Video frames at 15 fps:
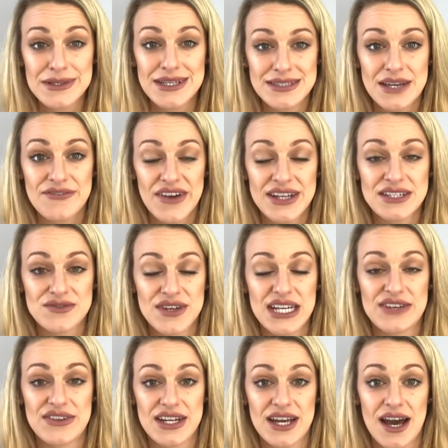because I find it
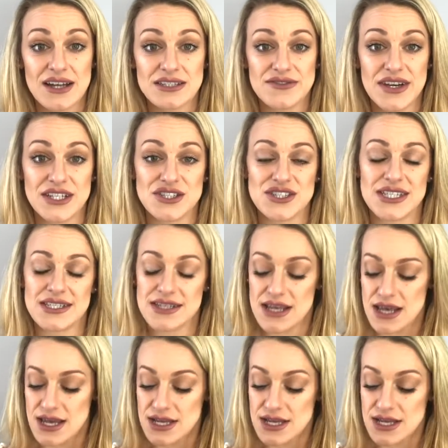really, really hard to find jeans.